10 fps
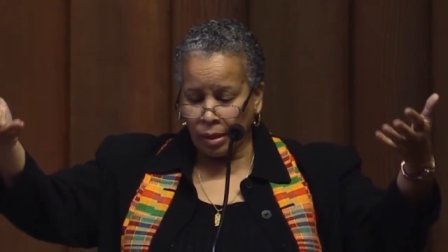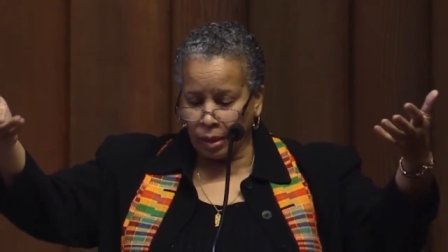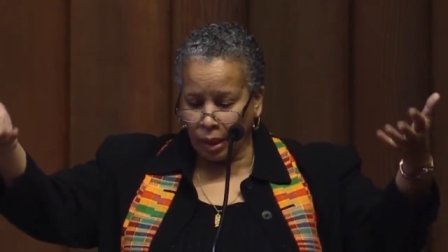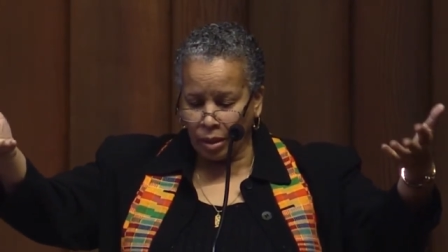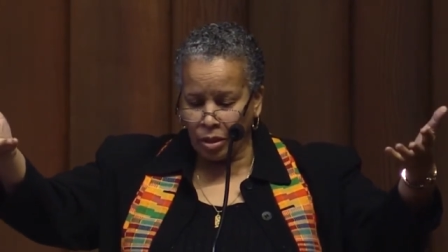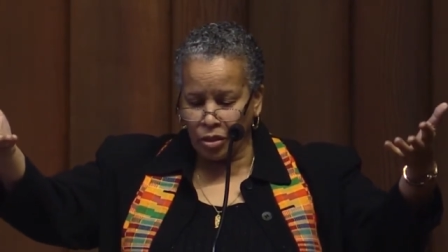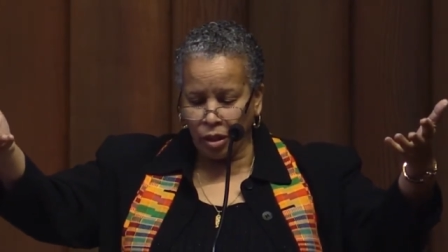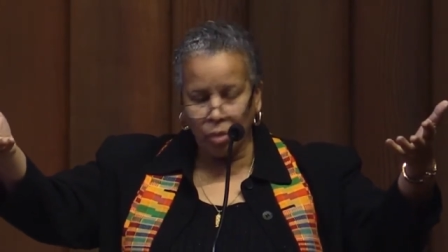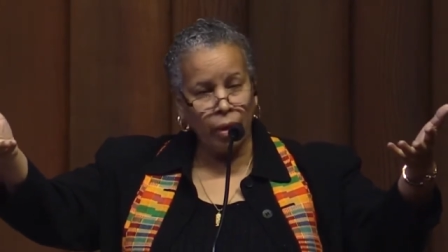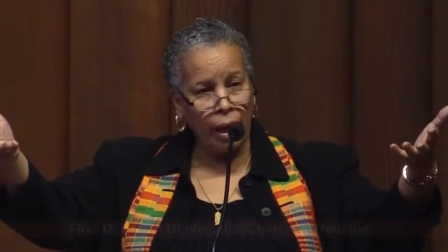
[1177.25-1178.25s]
the
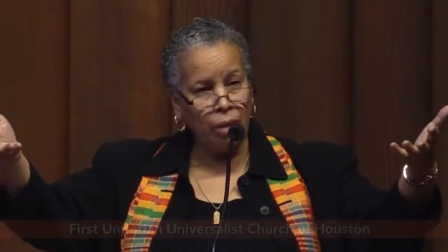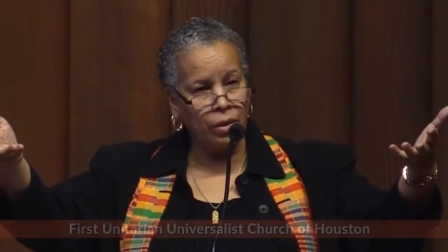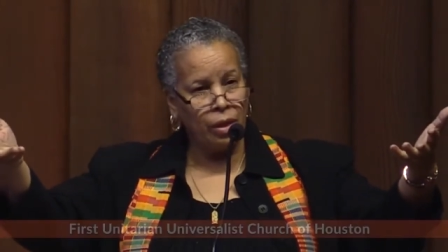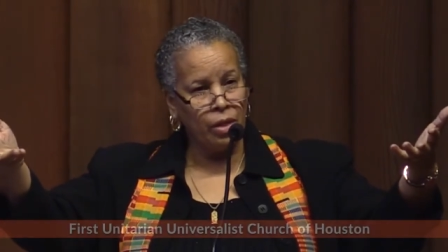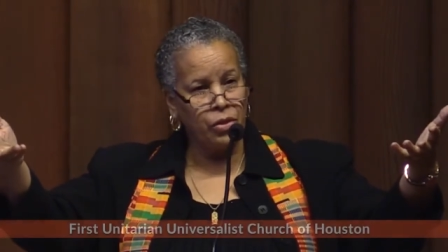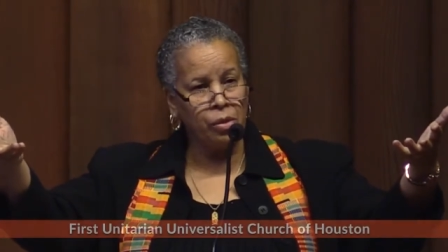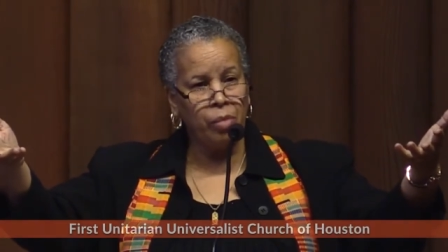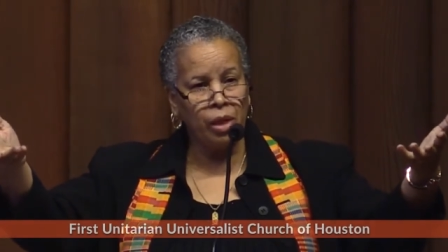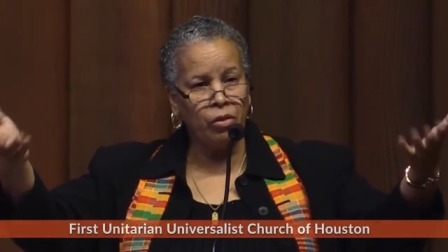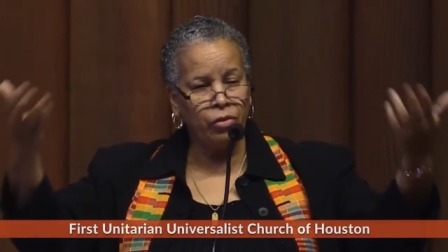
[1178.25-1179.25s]
energy around us
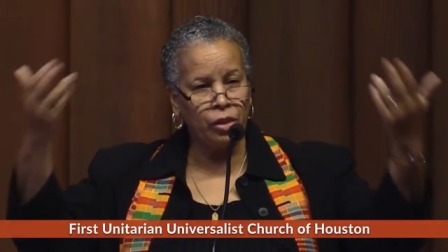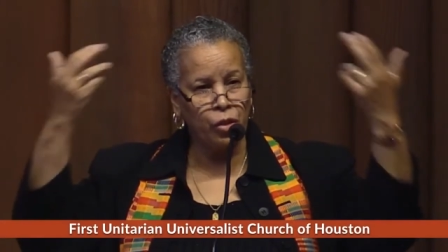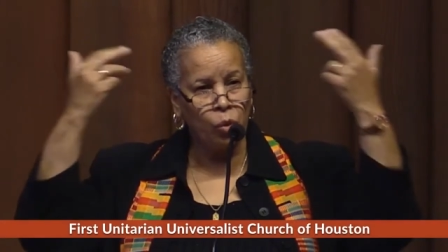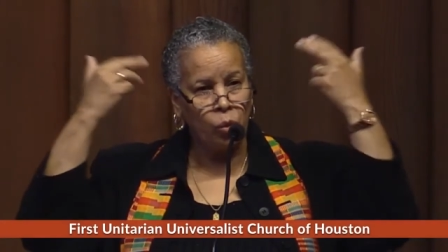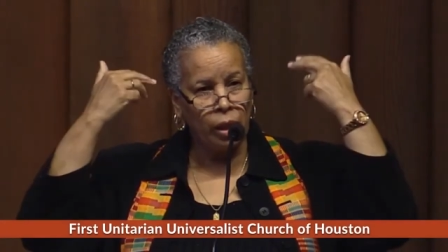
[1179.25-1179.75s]
in beneficial